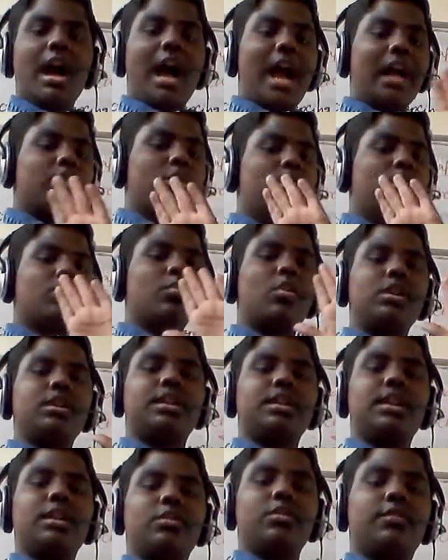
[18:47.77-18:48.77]
I don't
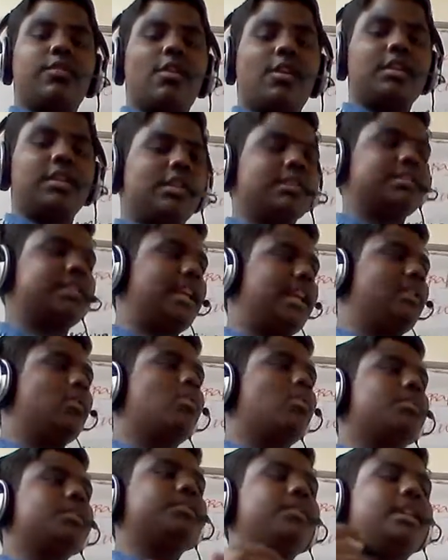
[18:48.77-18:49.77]
want it to fall in a loss, and no one